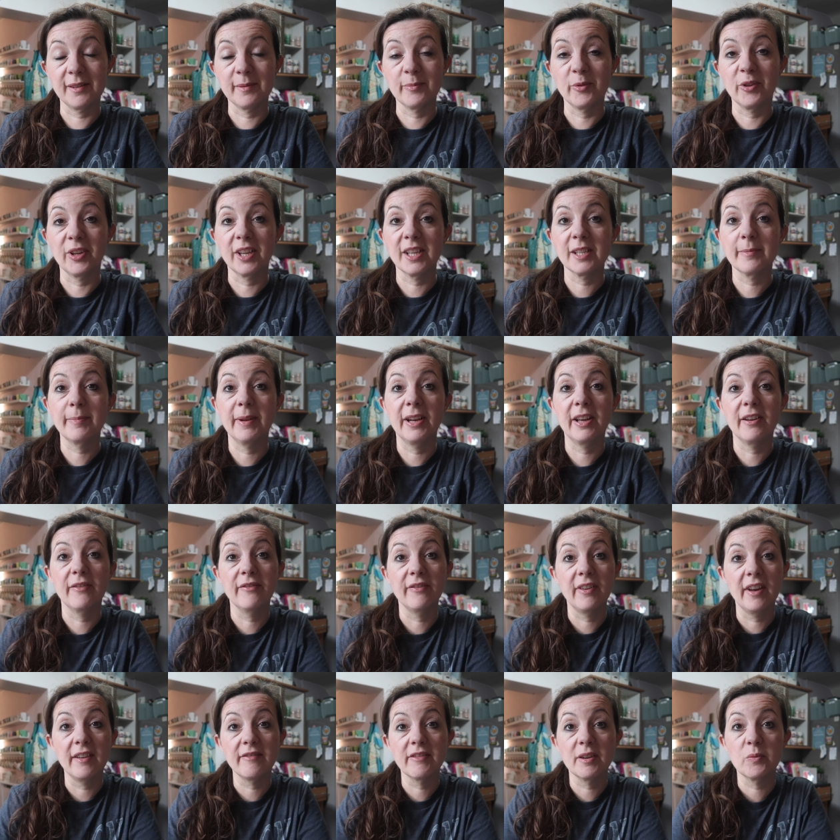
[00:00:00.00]
this morning. It's been
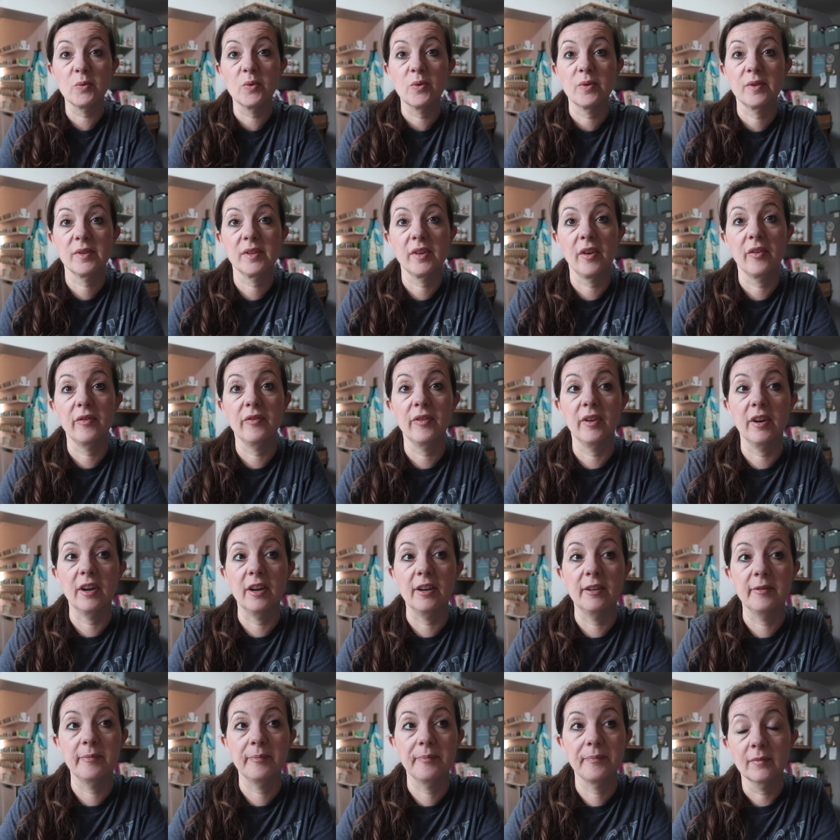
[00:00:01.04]
our favourite walk so
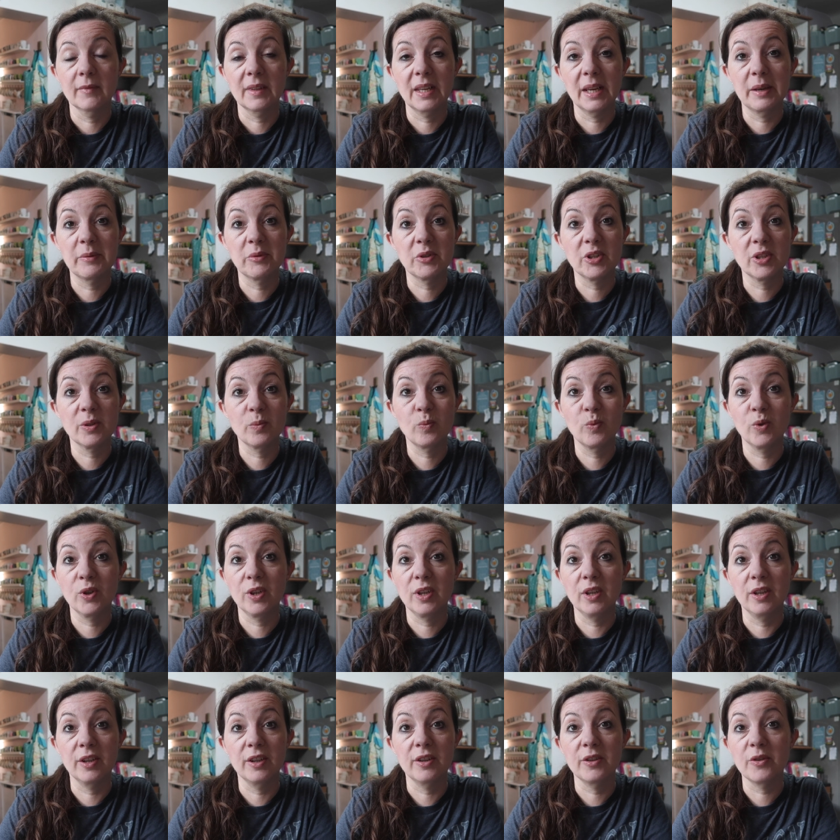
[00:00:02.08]
far. It was just
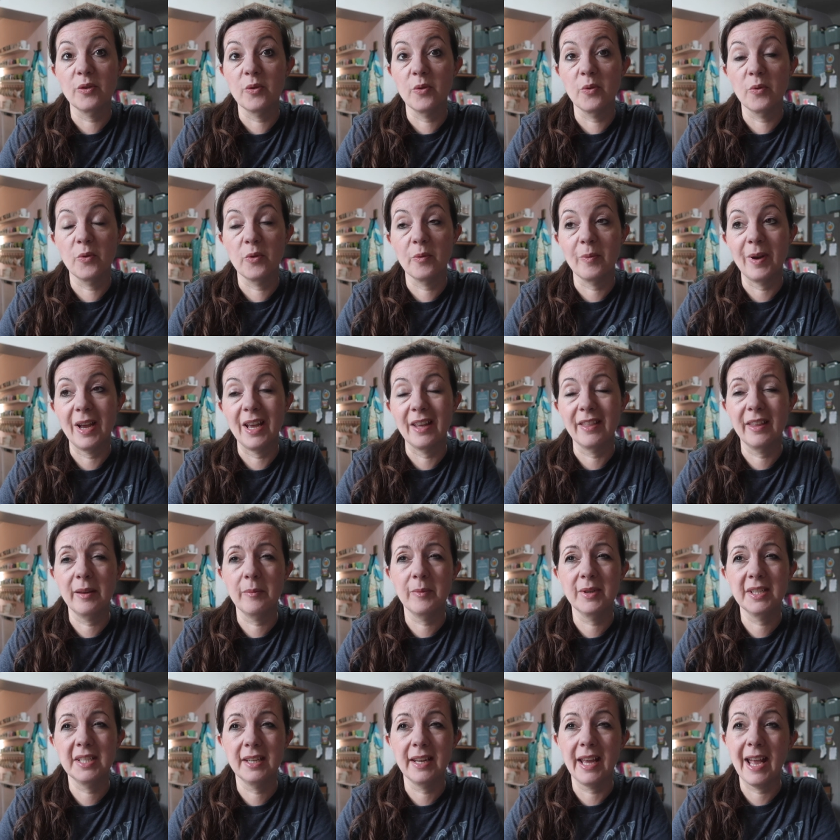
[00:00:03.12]
woodland all the way. I think
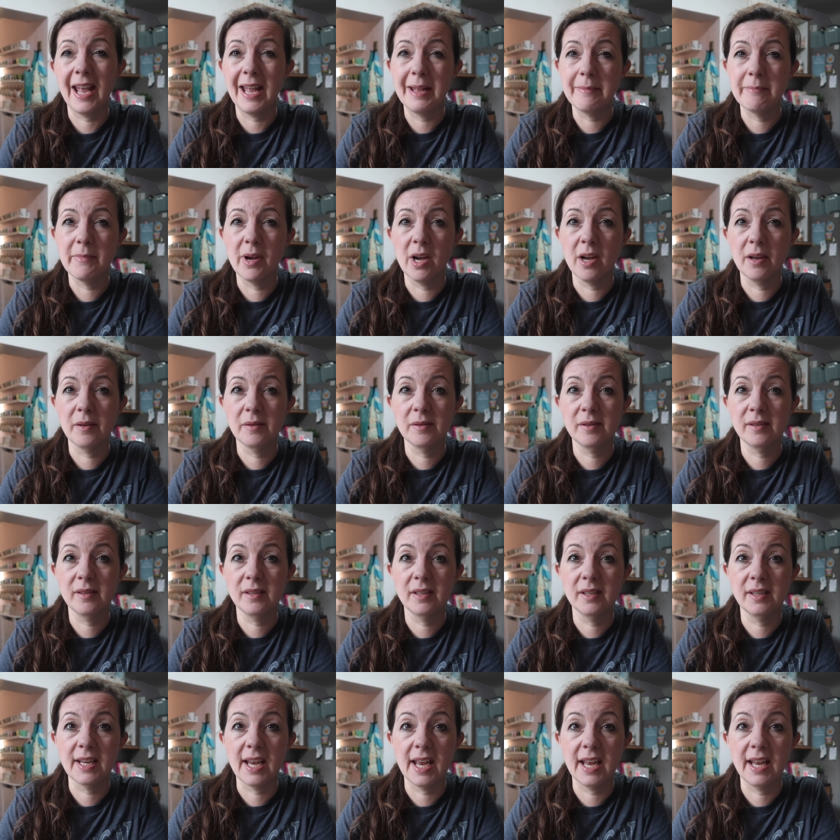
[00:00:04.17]
we did eight miles
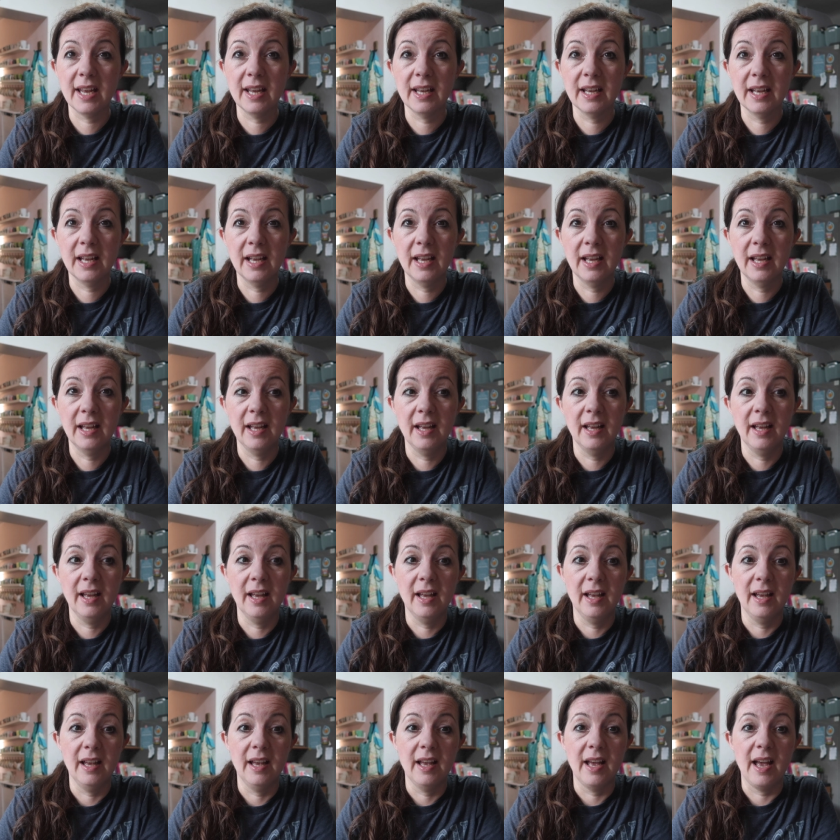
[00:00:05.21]
today.
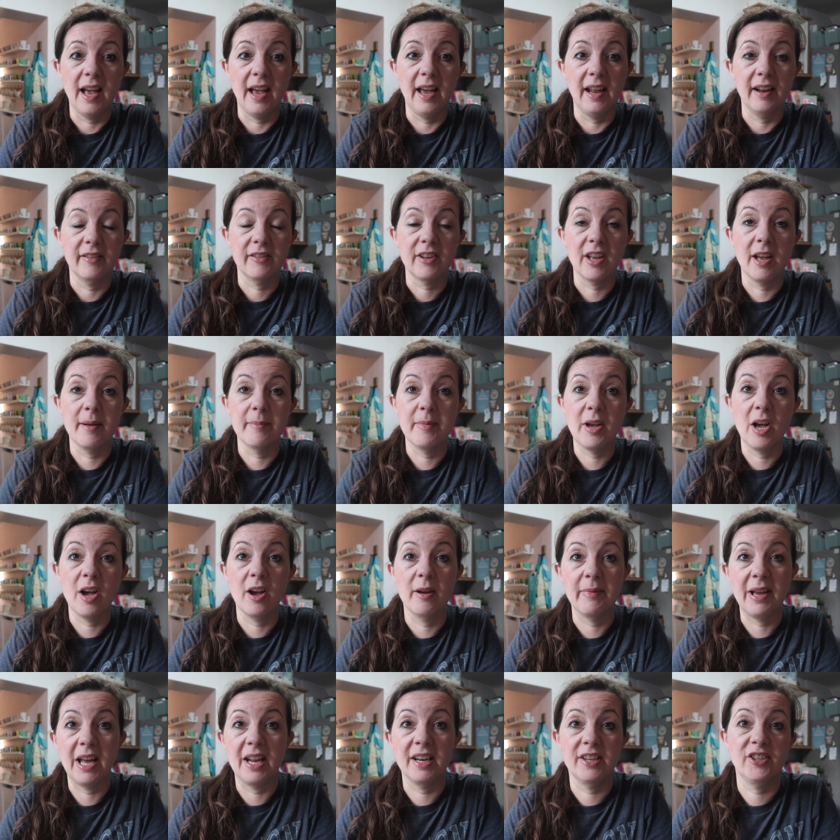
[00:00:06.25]
And I've come
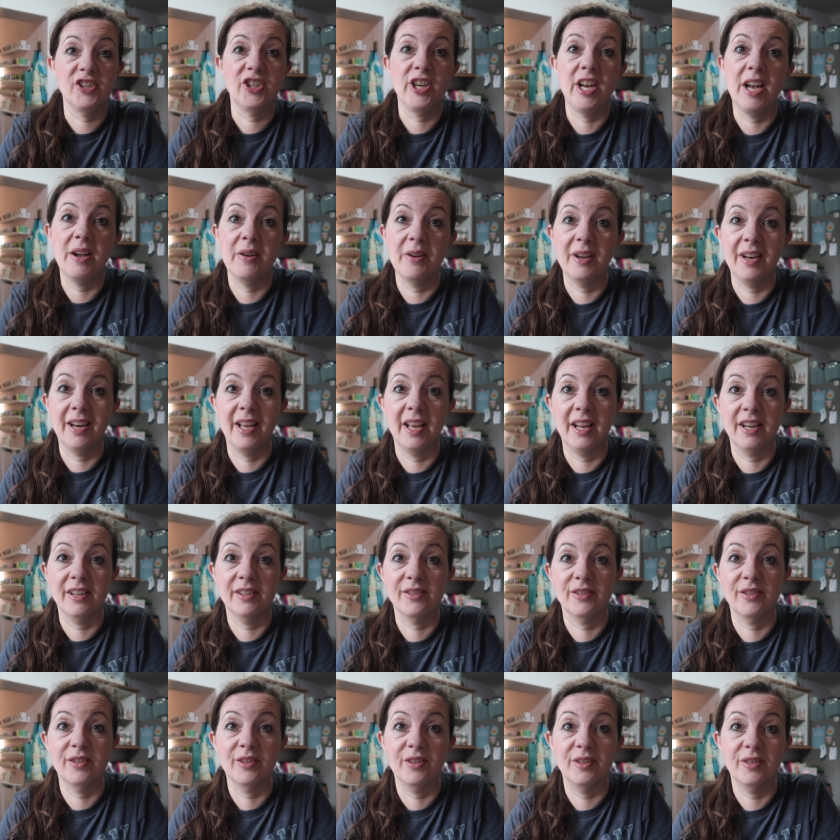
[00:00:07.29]
home, had a shower and had a
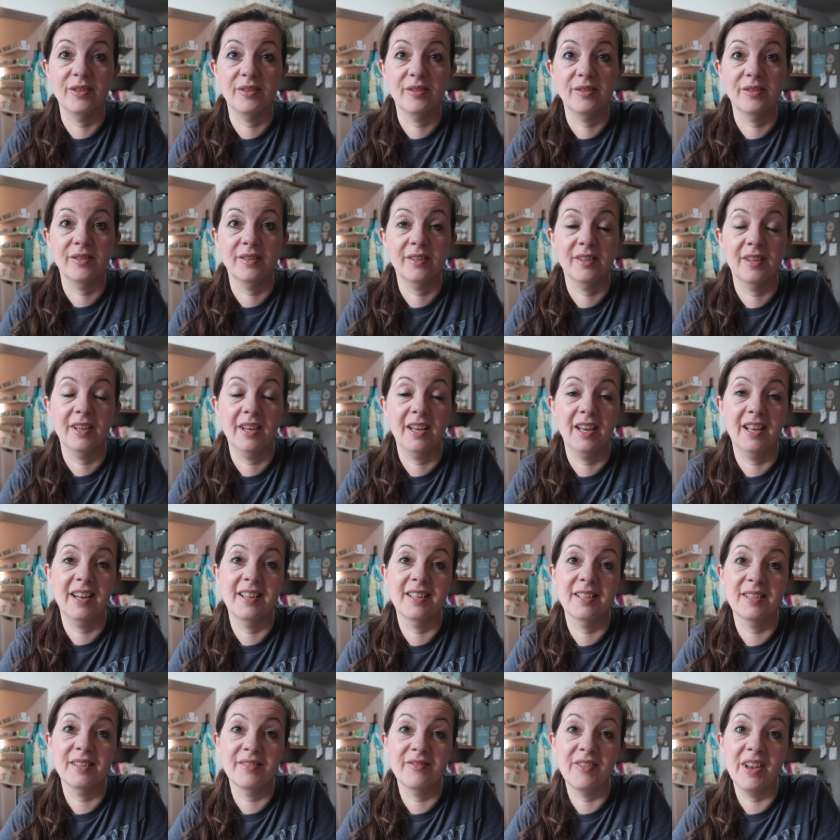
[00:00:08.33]
snooze. And
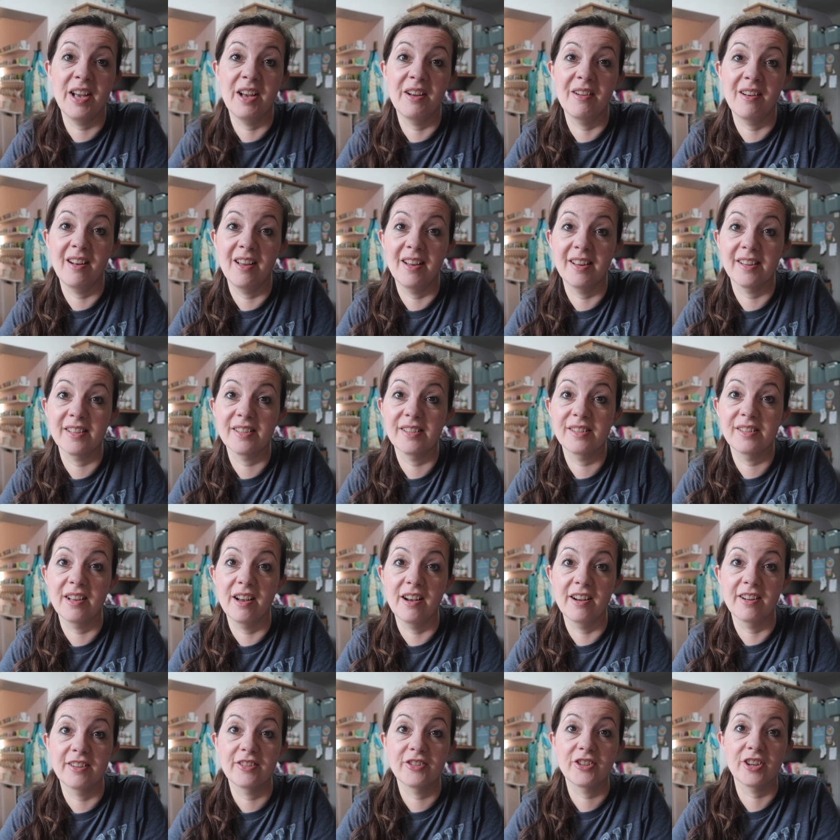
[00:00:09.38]
it's felt like
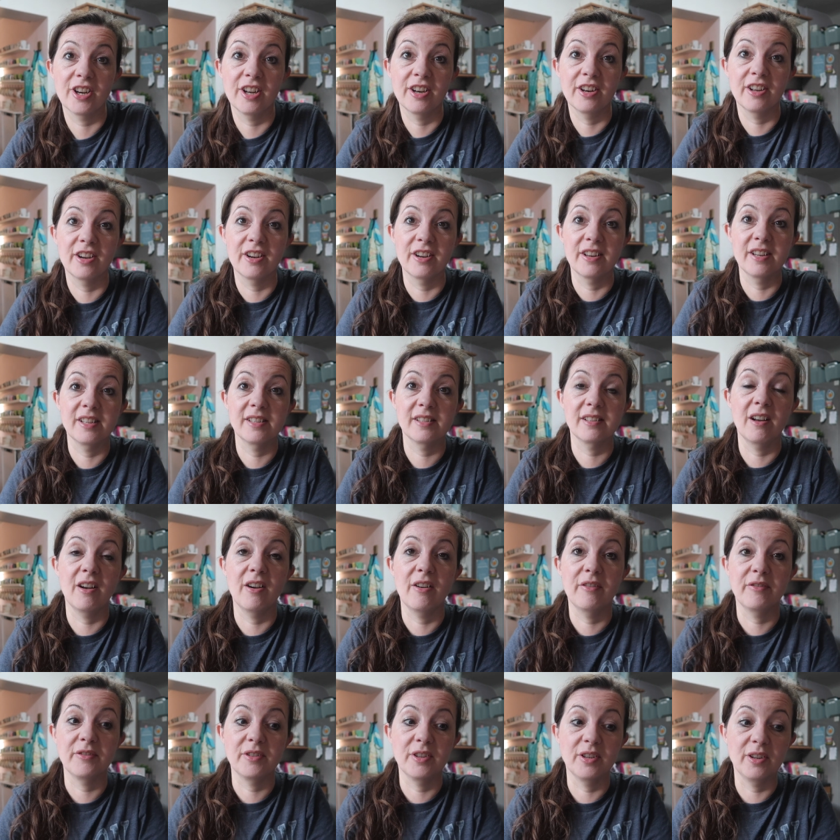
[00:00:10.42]
such a nice
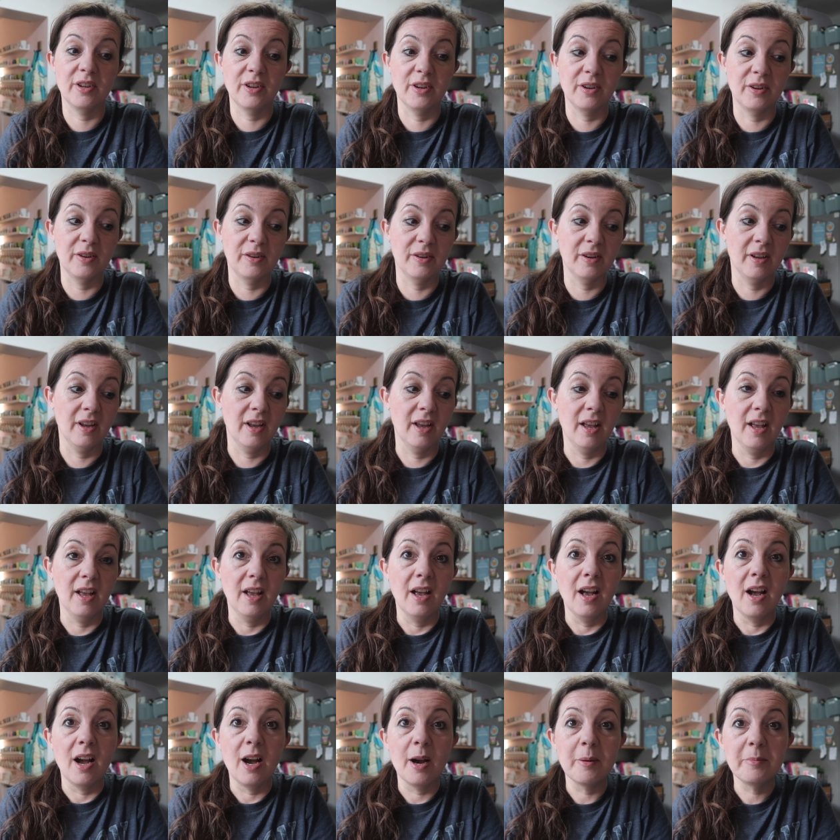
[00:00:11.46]
afternoon.
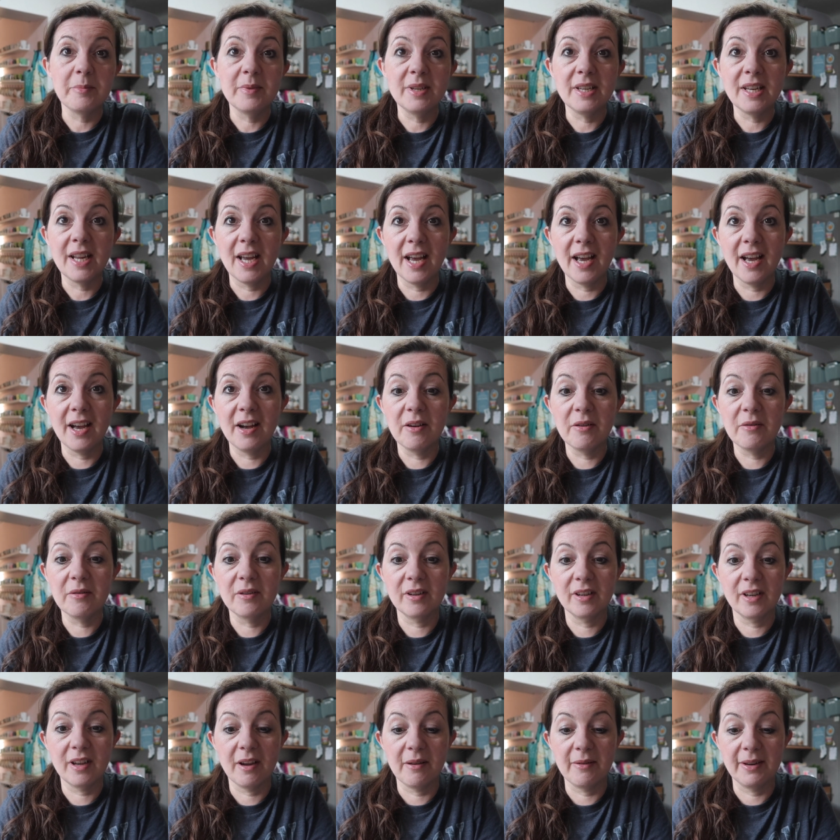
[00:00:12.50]
I'm
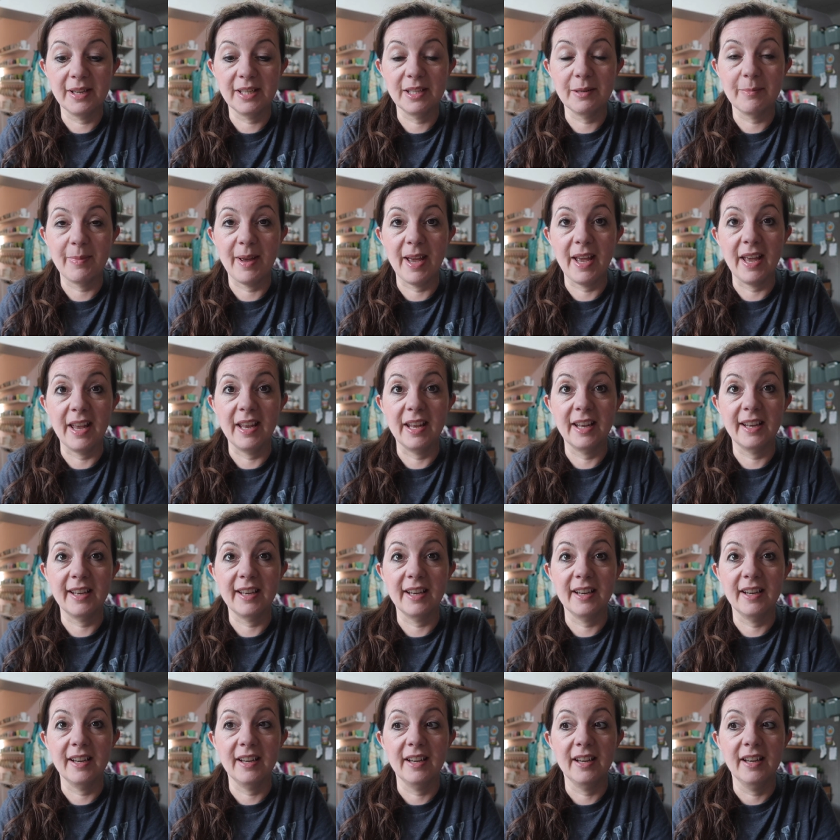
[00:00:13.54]
now going to
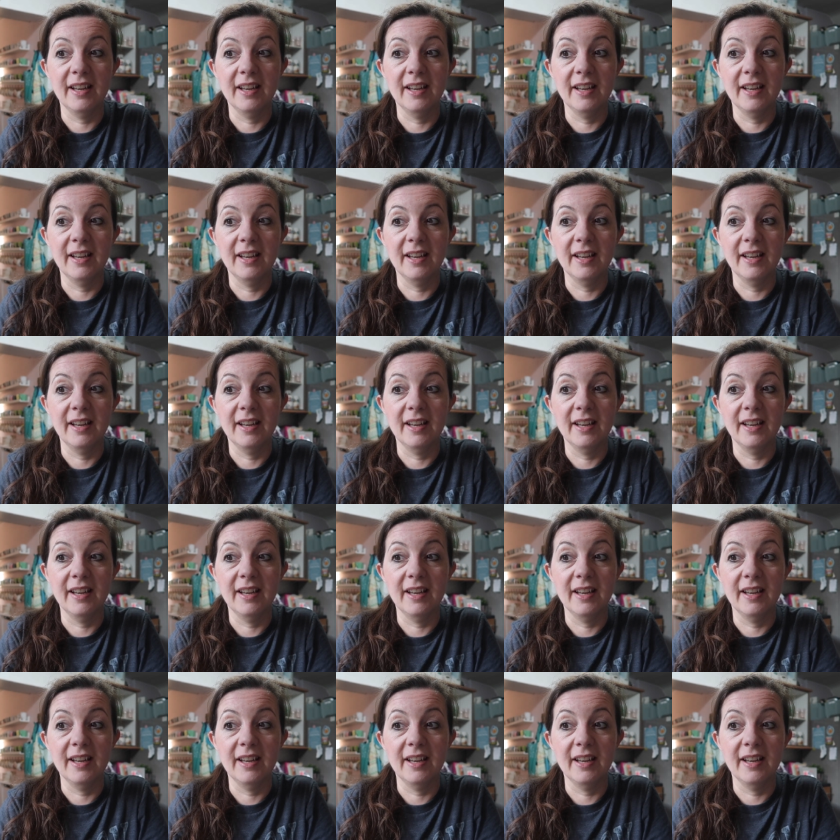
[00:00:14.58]
bake